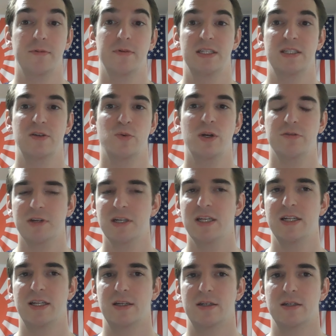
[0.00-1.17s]
It's a quick read
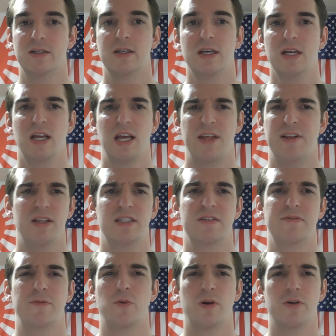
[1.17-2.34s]
and I think less than
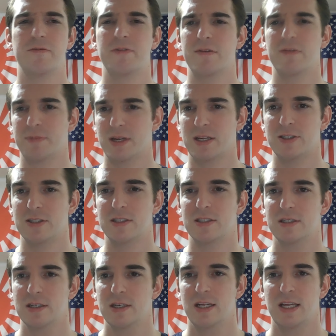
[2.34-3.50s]
400, 500 pages,
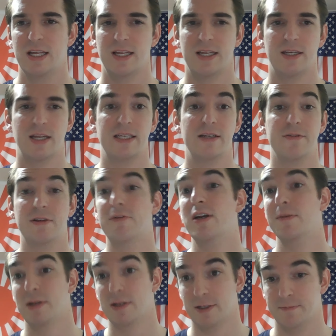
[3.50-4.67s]
and I definitely
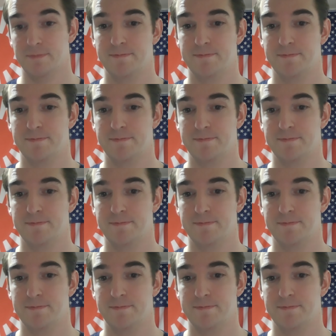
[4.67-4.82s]
recommend it.